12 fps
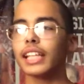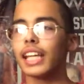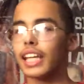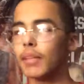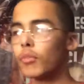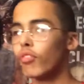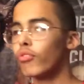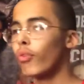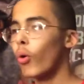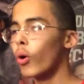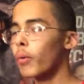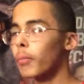him
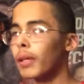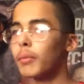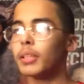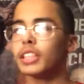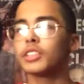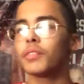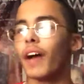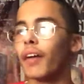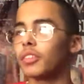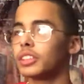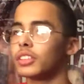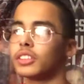for maybe
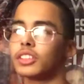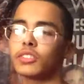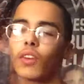Survival Series.